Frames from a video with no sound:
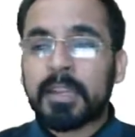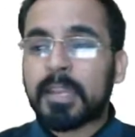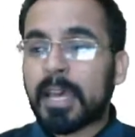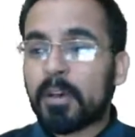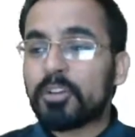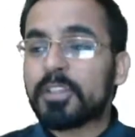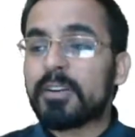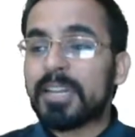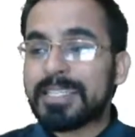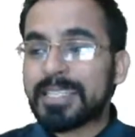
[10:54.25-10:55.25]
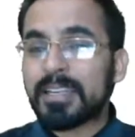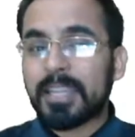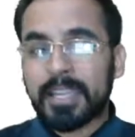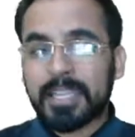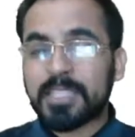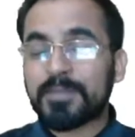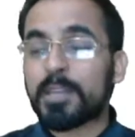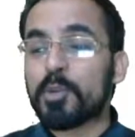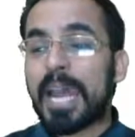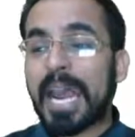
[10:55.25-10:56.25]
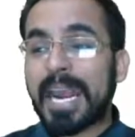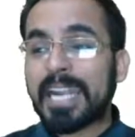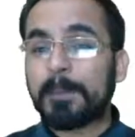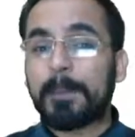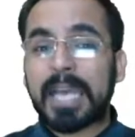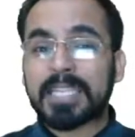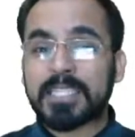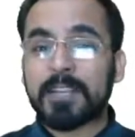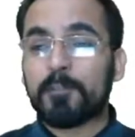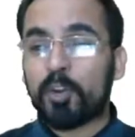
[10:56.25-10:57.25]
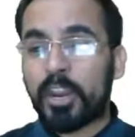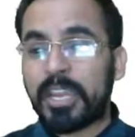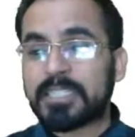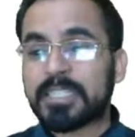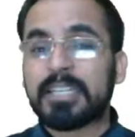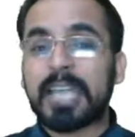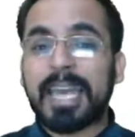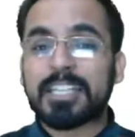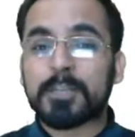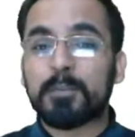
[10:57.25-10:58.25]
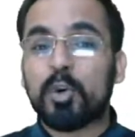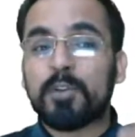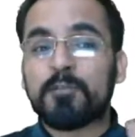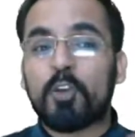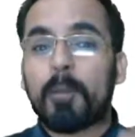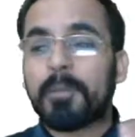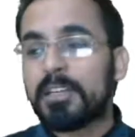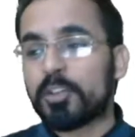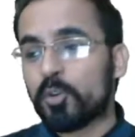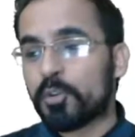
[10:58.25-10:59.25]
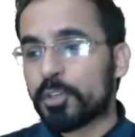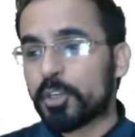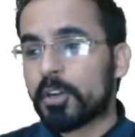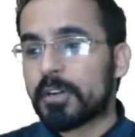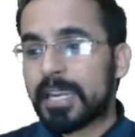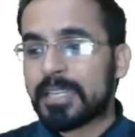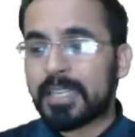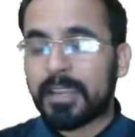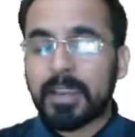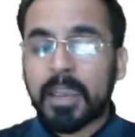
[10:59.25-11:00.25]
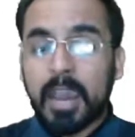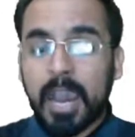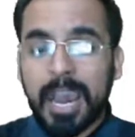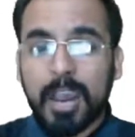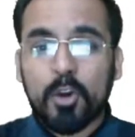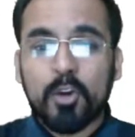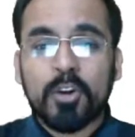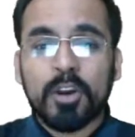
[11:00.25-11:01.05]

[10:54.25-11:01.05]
Now the reason is, when you add passive voice, it adds a more formal tone to your writing. How?